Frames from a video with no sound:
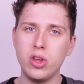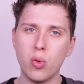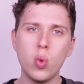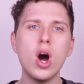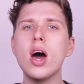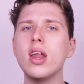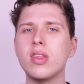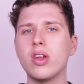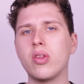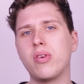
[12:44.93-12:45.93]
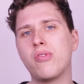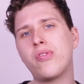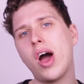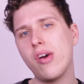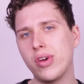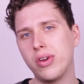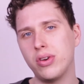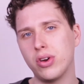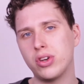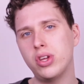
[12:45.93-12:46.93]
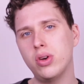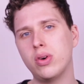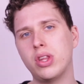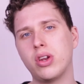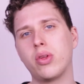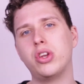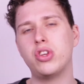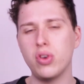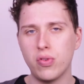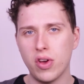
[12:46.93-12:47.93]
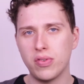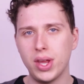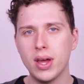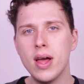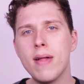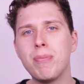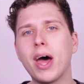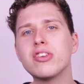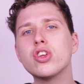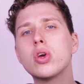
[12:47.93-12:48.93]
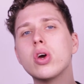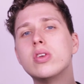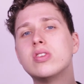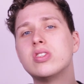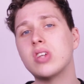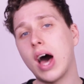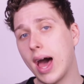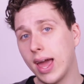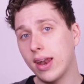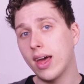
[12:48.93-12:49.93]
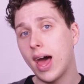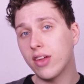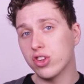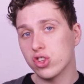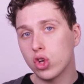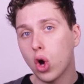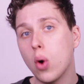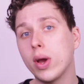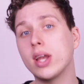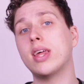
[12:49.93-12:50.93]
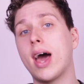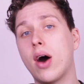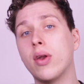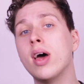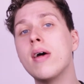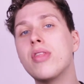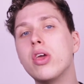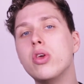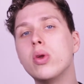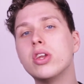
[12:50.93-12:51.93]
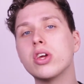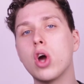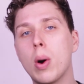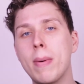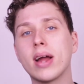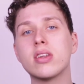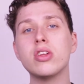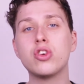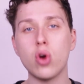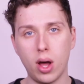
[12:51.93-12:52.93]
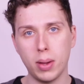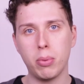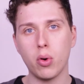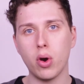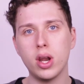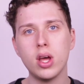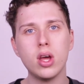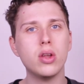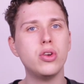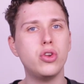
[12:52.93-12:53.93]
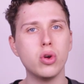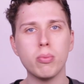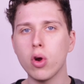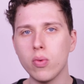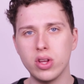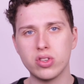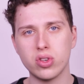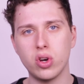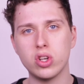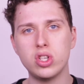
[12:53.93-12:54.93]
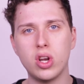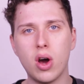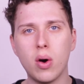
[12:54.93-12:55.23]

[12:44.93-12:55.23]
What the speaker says: year one, and then only 500 year two, and then only 250, that's a good sign as it's going down that you need to go back to the drawing board, do more research,